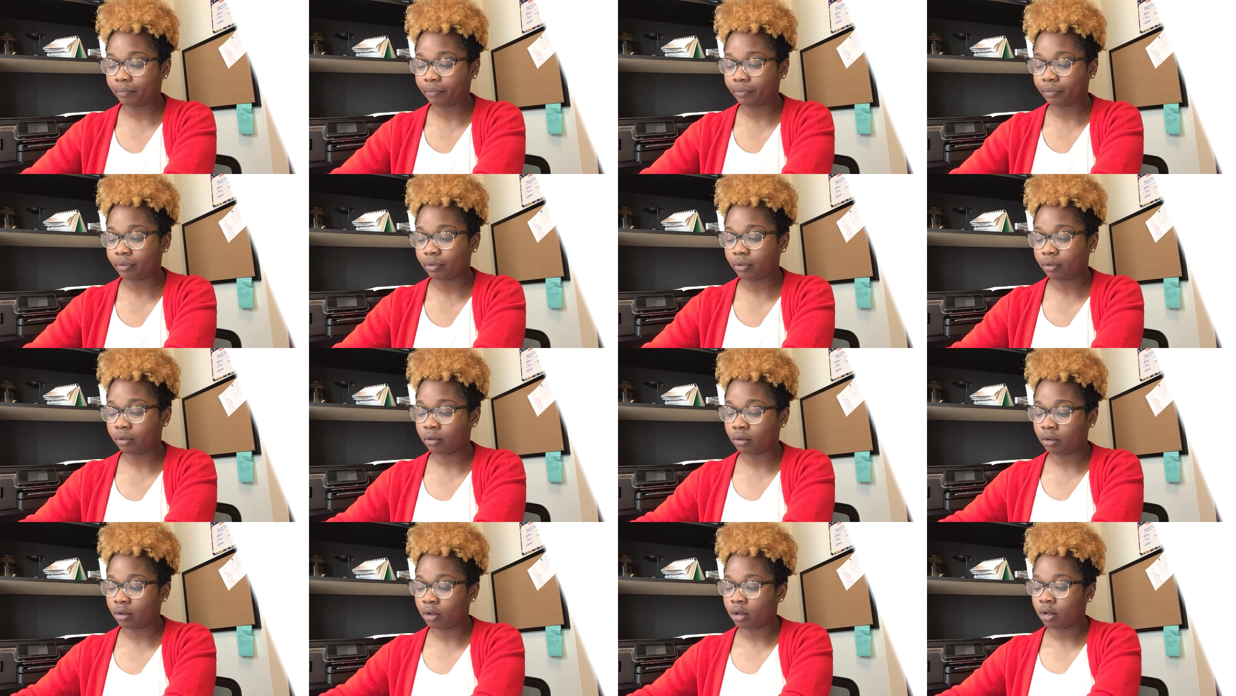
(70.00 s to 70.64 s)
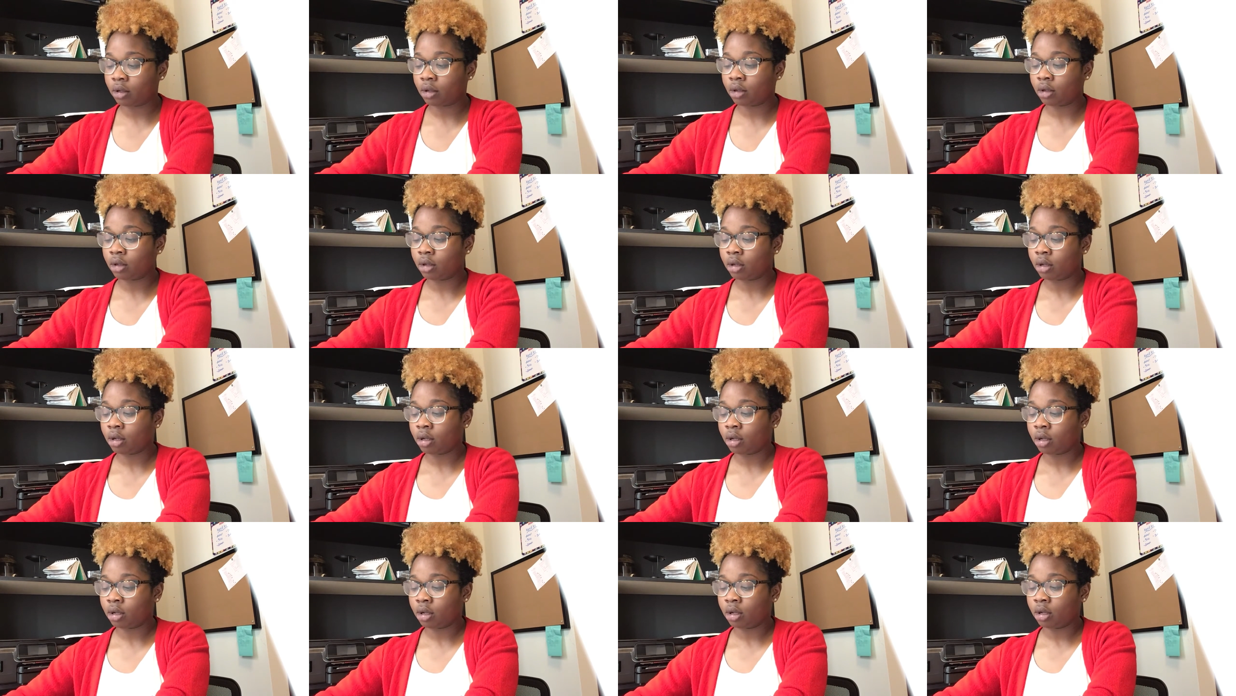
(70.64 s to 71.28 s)

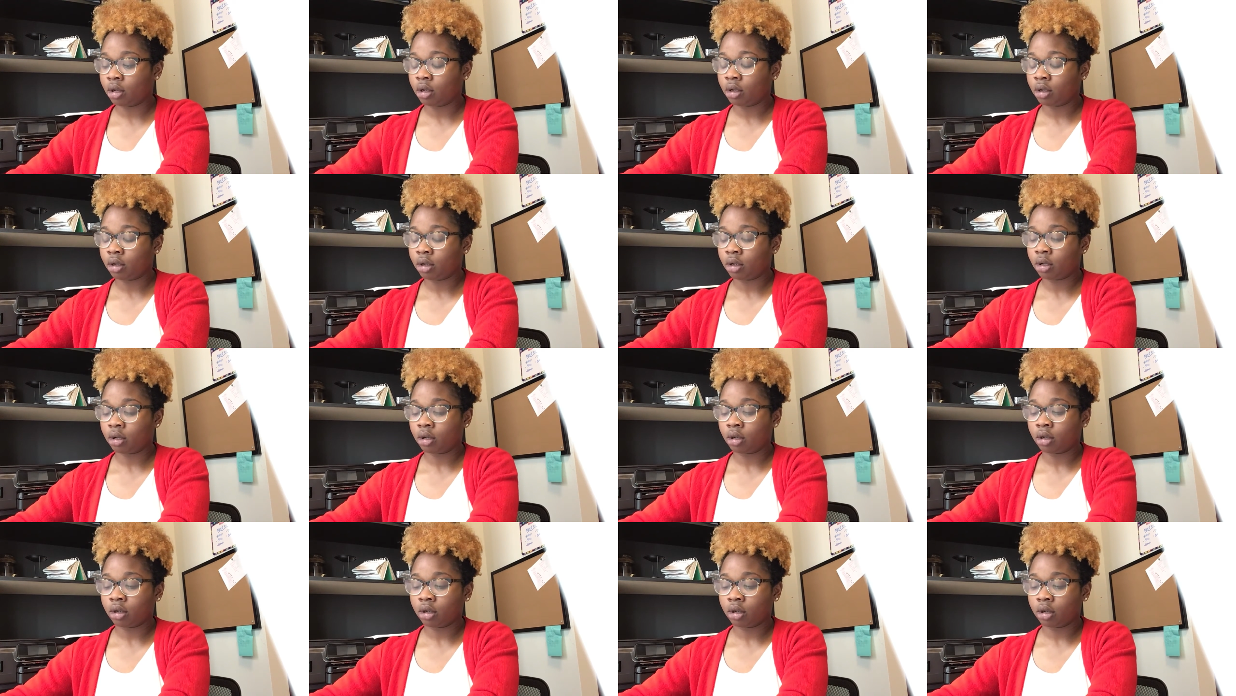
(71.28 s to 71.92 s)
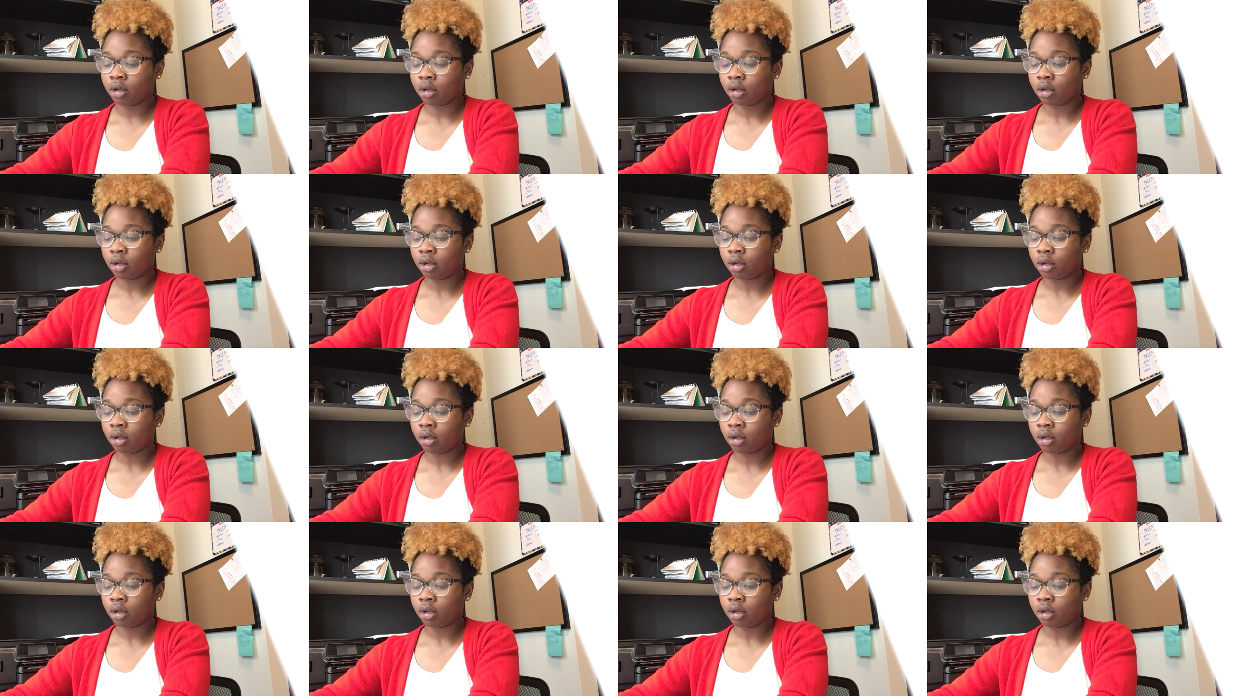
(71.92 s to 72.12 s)
Nothing is said.